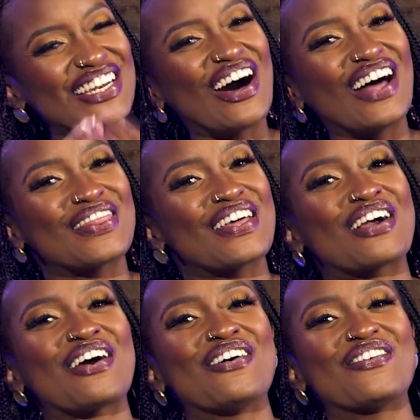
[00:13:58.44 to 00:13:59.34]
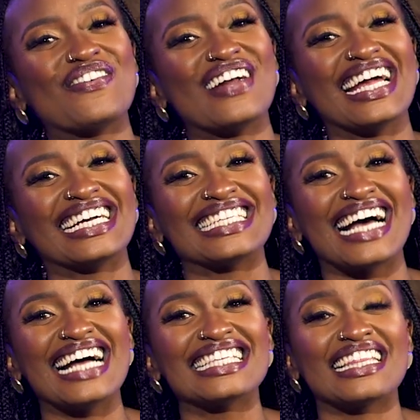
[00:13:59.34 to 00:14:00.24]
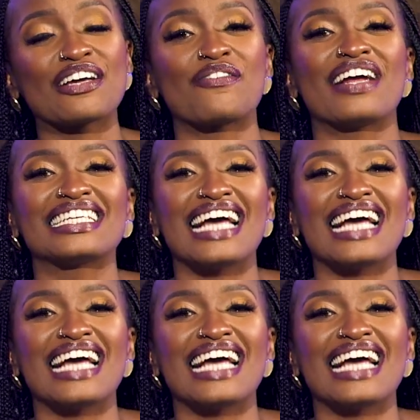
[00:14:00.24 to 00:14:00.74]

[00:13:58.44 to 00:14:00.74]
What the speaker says: not the correct answer. The correct